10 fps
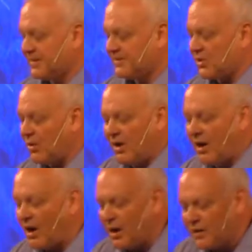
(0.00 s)
So
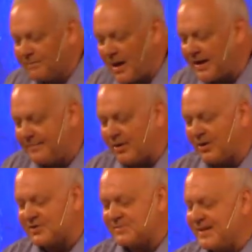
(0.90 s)
all of body
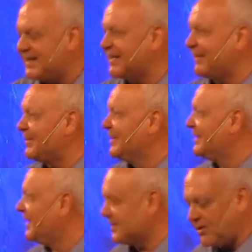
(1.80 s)
parts make up
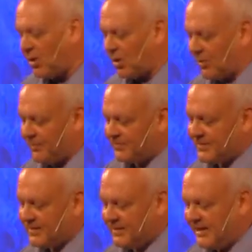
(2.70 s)
as a whole.
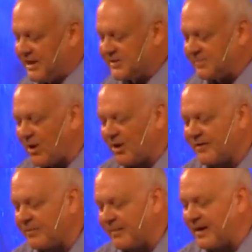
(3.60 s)
Each part of
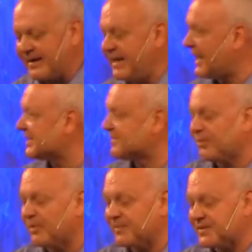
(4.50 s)
the body has a
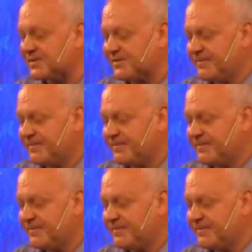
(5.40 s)
purpose.